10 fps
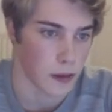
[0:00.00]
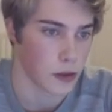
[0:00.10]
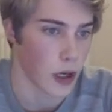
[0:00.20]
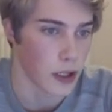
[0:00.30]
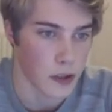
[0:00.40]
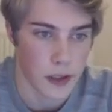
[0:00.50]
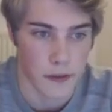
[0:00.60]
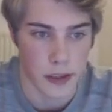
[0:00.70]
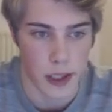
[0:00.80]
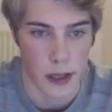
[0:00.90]
trying to
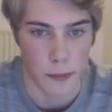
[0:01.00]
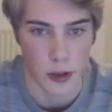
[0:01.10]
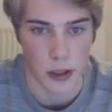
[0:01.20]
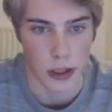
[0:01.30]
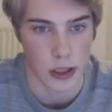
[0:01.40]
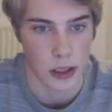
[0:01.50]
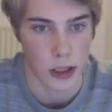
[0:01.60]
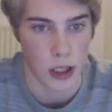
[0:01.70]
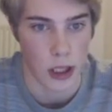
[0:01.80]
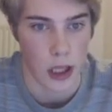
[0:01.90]
save this a pawn.
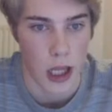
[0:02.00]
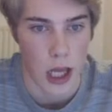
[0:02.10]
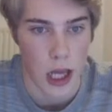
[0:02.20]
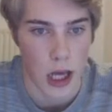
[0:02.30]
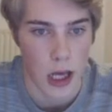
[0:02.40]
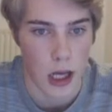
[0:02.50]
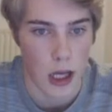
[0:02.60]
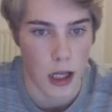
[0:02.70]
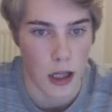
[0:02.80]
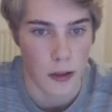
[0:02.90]

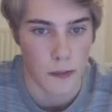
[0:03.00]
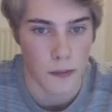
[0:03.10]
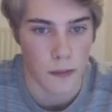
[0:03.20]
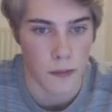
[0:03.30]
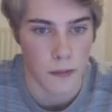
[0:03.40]
Um,